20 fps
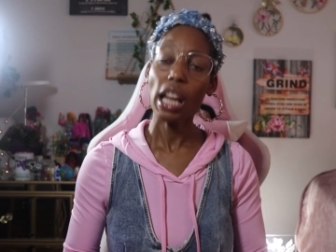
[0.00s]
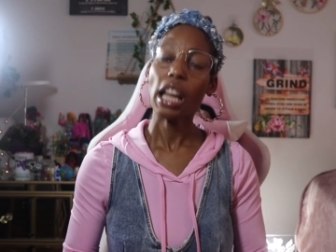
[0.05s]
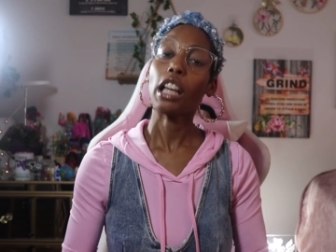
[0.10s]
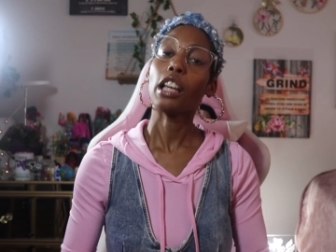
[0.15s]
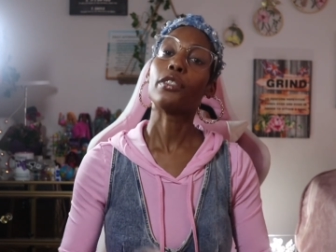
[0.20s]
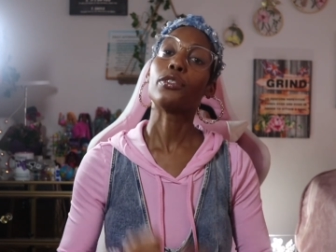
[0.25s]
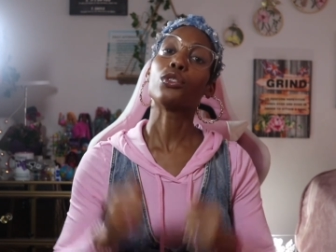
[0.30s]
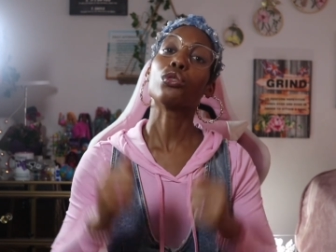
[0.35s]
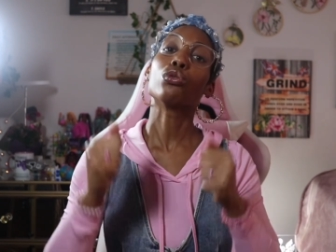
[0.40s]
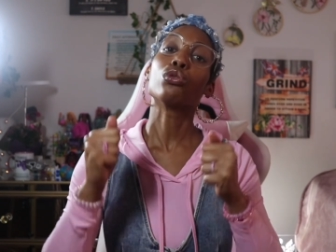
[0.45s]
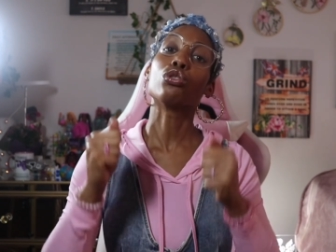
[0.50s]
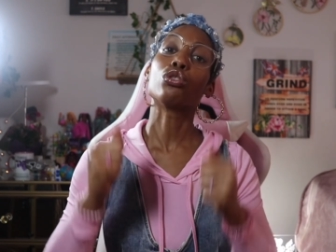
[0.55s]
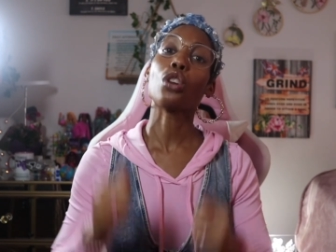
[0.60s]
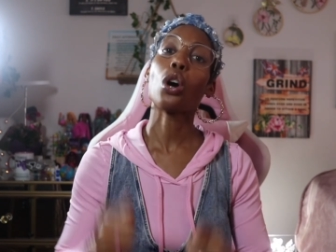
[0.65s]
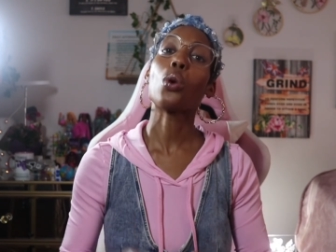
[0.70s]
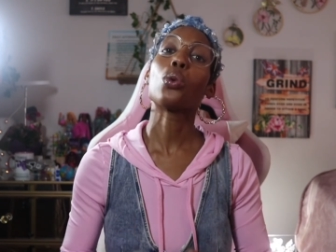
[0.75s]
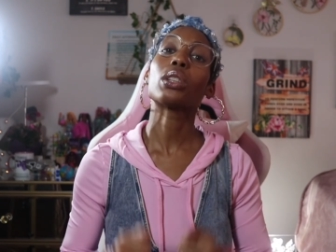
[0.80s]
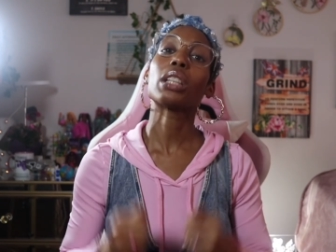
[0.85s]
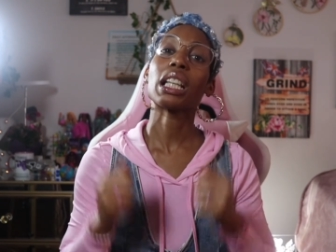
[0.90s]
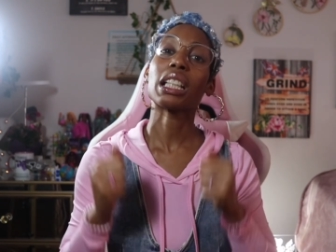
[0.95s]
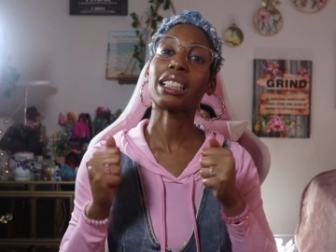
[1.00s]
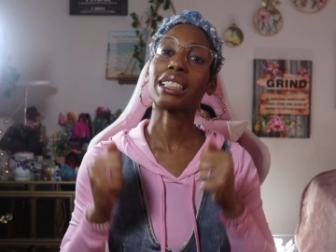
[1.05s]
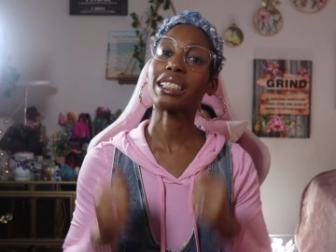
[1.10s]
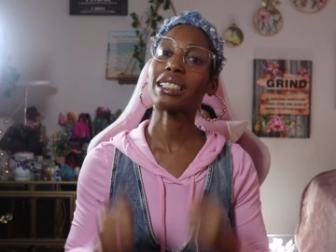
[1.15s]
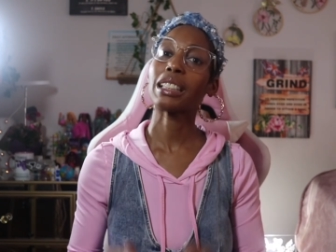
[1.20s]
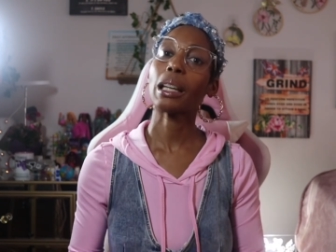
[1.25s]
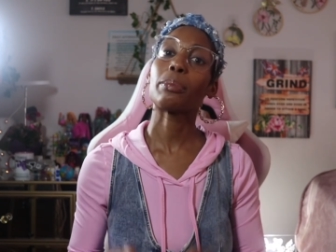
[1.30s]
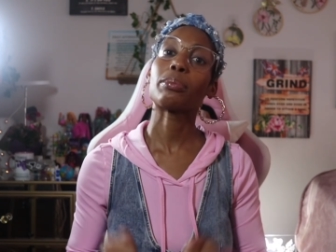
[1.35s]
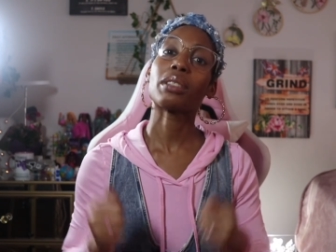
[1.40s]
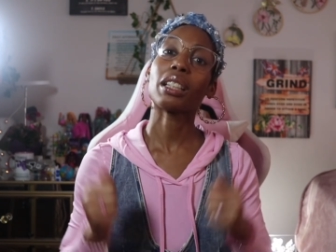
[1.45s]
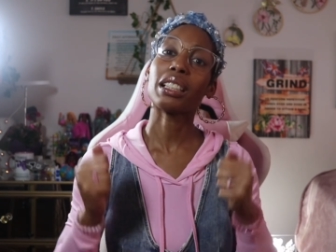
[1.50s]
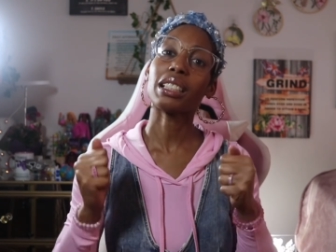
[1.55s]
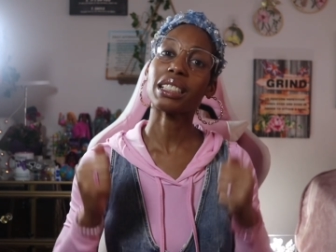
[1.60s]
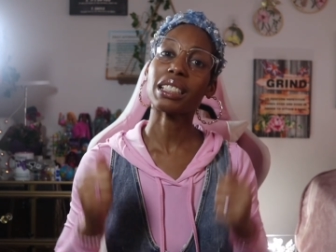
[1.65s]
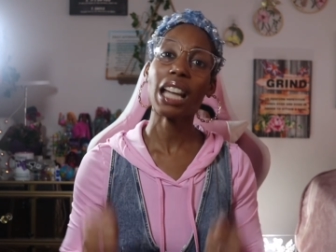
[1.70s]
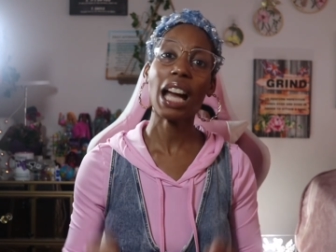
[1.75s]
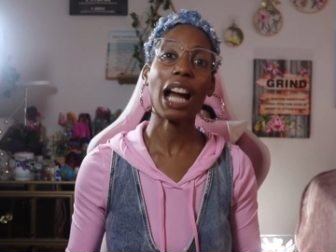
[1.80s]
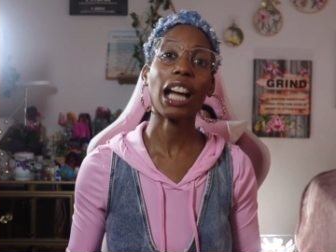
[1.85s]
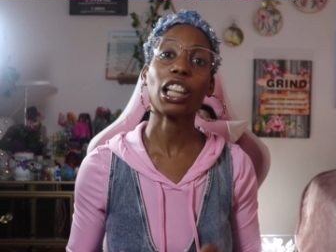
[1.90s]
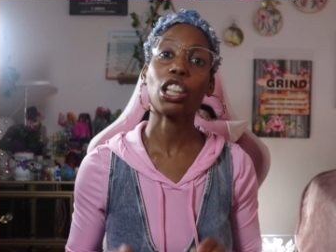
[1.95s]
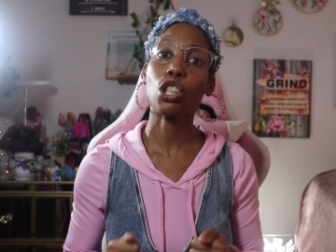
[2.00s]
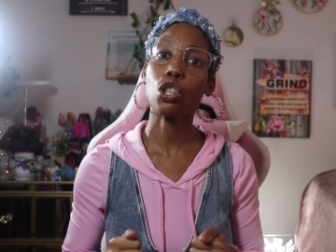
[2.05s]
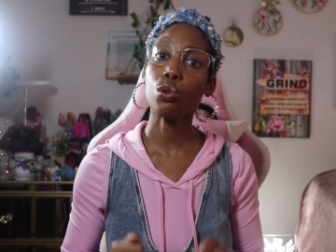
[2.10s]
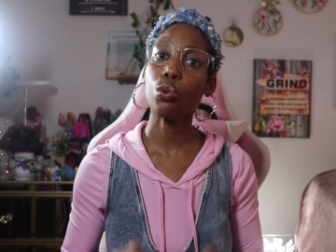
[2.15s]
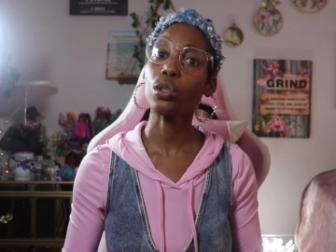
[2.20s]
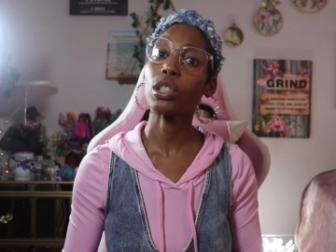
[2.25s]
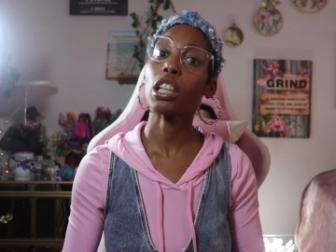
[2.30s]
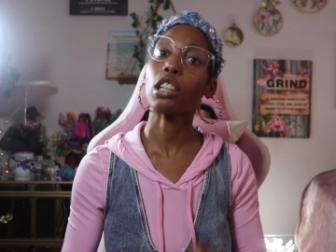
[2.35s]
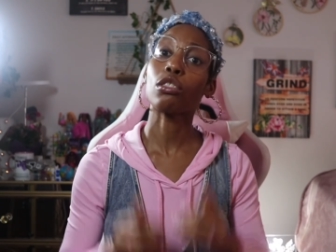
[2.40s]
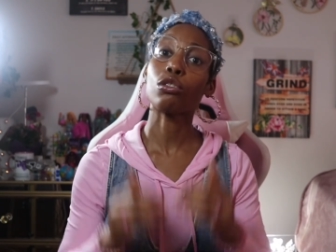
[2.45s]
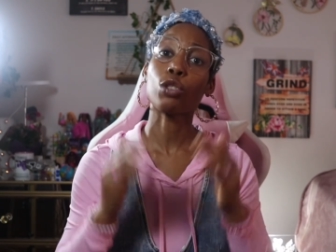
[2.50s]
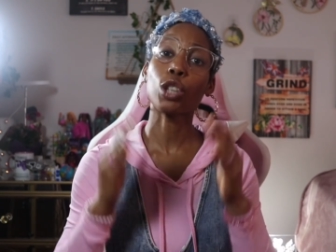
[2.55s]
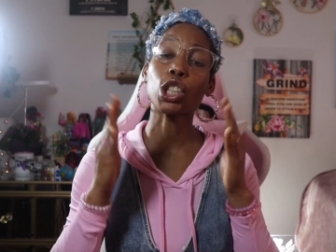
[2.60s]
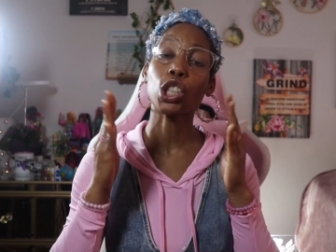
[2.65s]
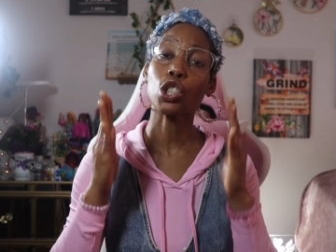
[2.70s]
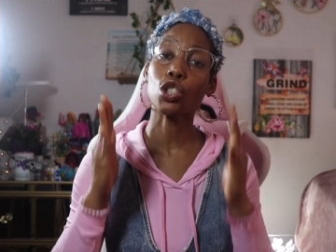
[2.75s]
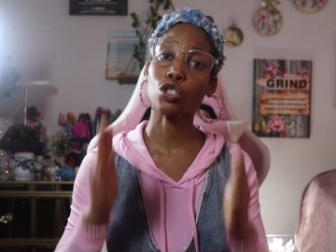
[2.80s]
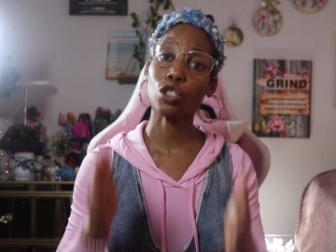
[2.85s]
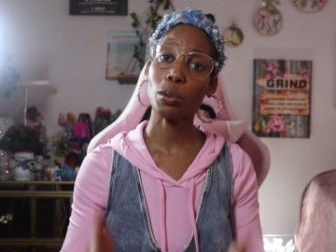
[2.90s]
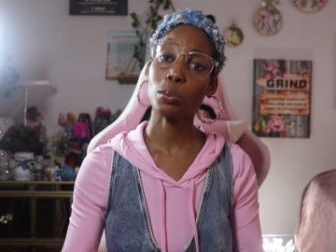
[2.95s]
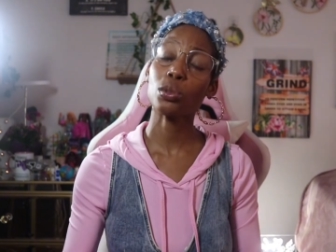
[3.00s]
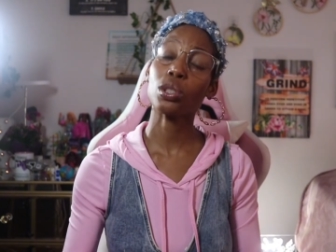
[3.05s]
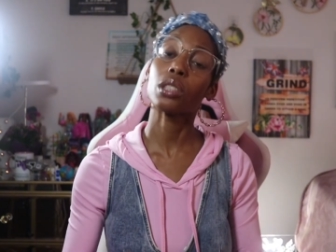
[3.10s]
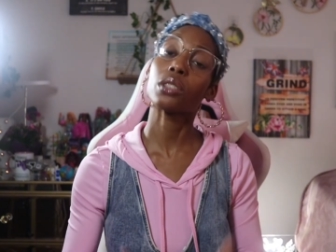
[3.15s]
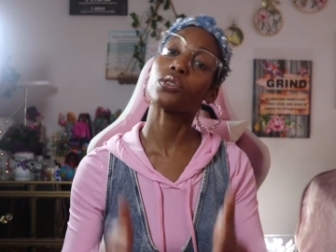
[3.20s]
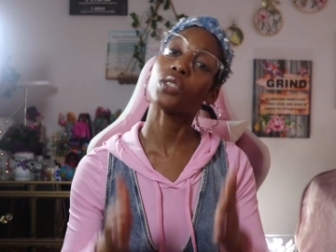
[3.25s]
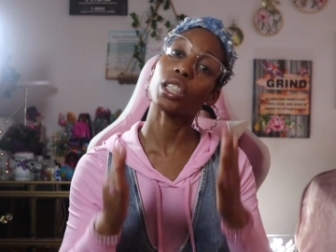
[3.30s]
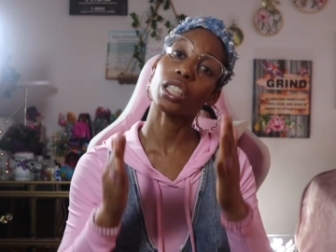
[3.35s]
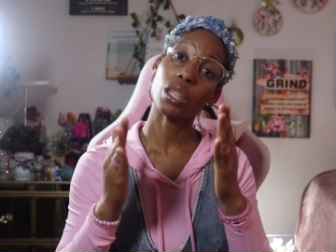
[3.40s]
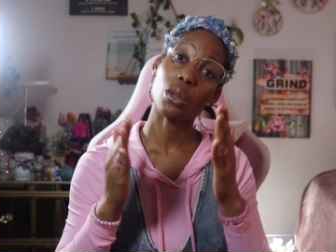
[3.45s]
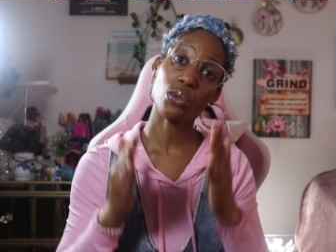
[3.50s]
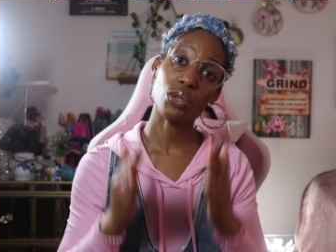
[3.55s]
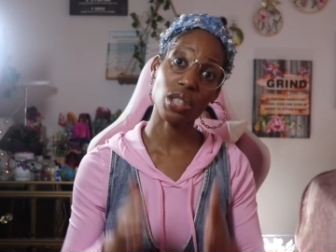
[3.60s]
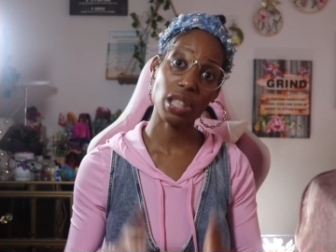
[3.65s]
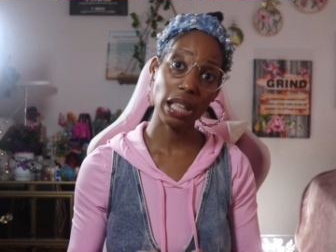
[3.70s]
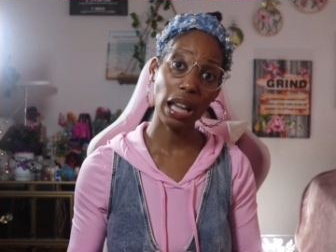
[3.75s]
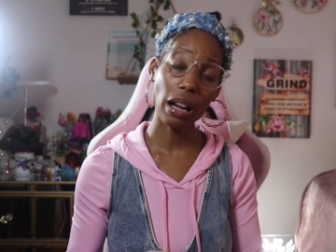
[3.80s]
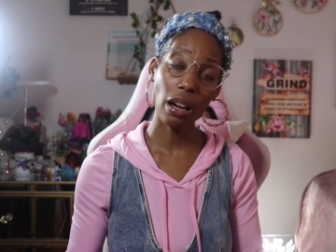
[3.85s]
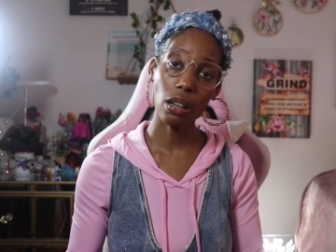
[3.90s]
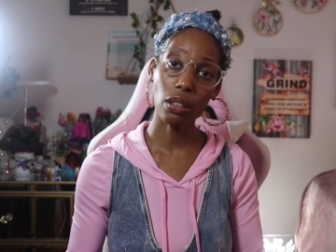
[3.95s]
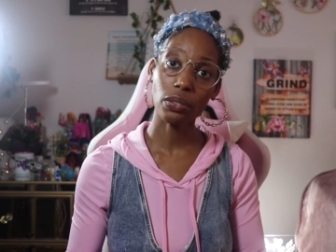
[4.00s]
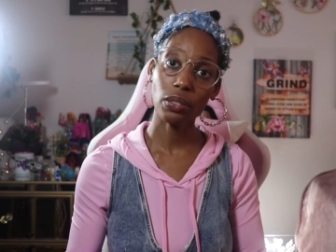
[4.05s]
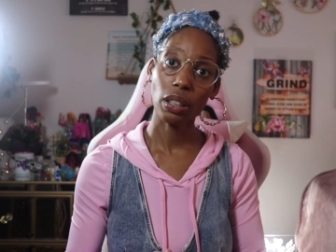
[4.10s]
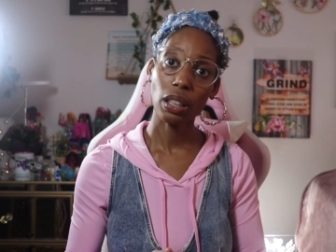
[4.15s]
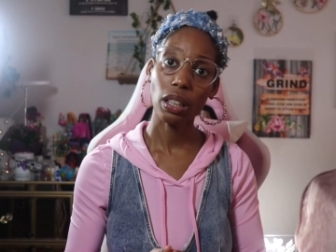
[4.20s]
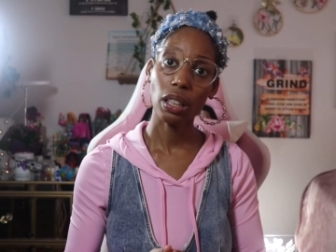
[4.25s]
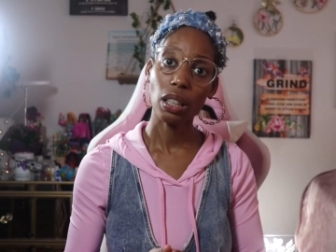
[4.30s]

if you don't accept the entire truth and read the scriptures for yourself.